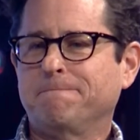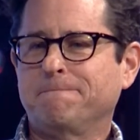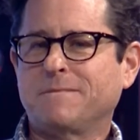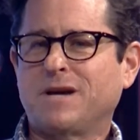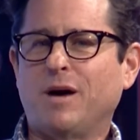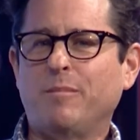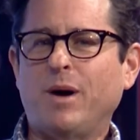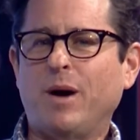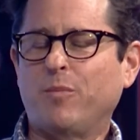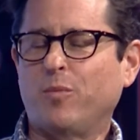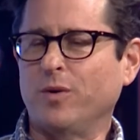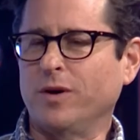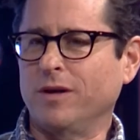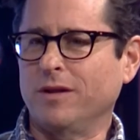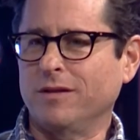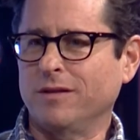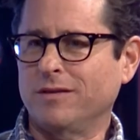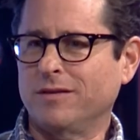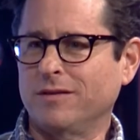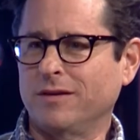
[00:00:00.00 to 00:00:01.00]
come up
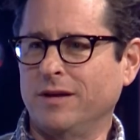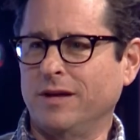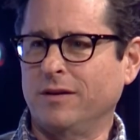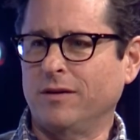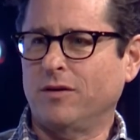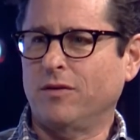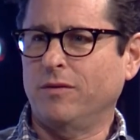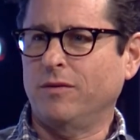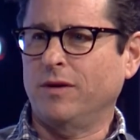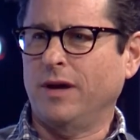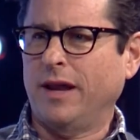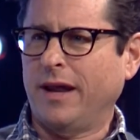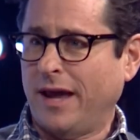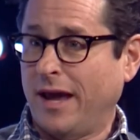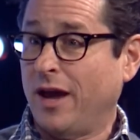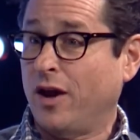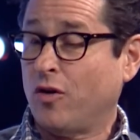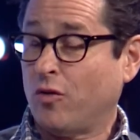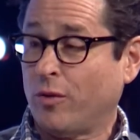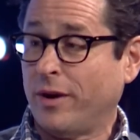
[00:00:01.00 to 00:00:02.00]
with in, in
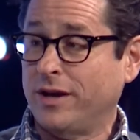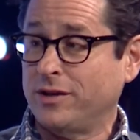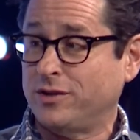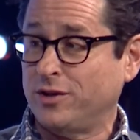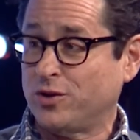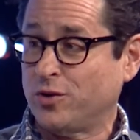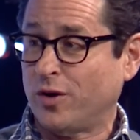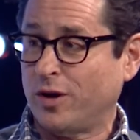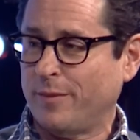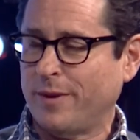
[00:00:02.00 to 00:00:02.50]
a crazy short